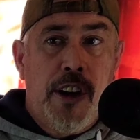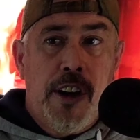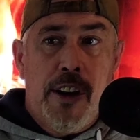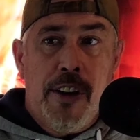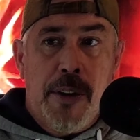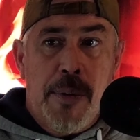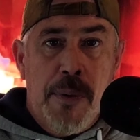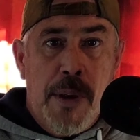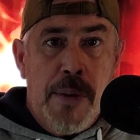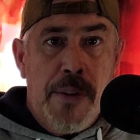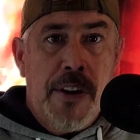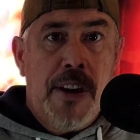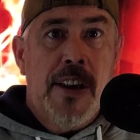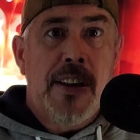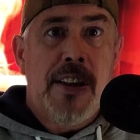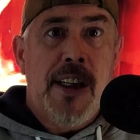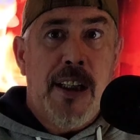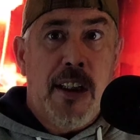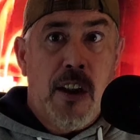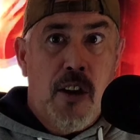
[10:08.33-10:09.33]
sometimes it could
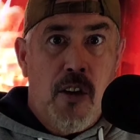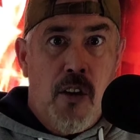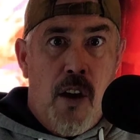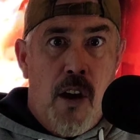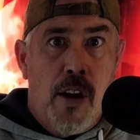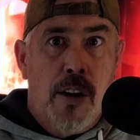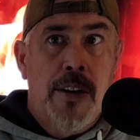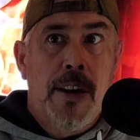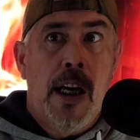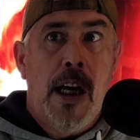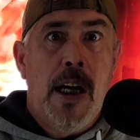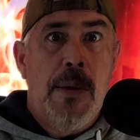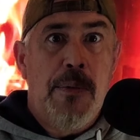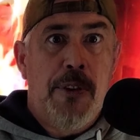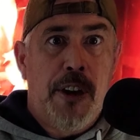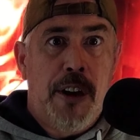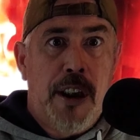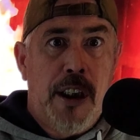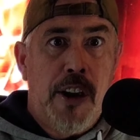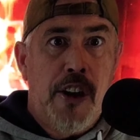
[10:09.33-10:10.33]
take a long time
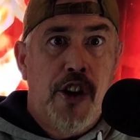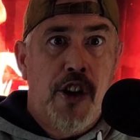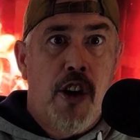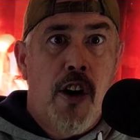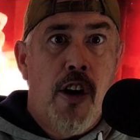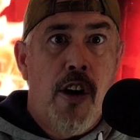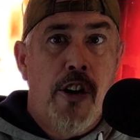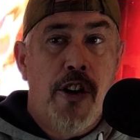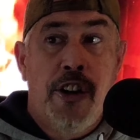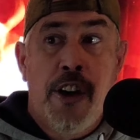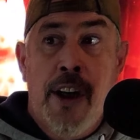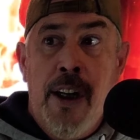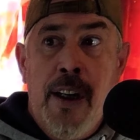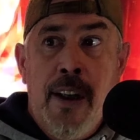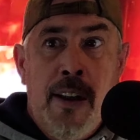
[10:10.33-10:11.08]
to get it charged,